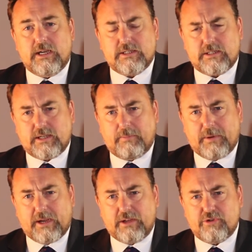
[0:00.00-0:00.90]
as I said,
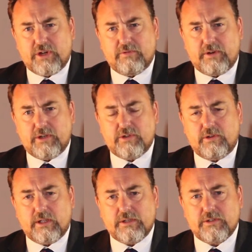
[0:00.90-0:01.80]
back in January
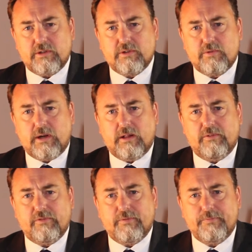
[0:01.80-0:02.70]

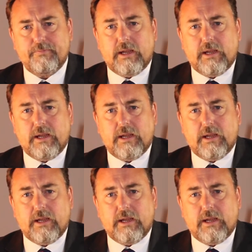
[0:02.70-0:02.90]
2012.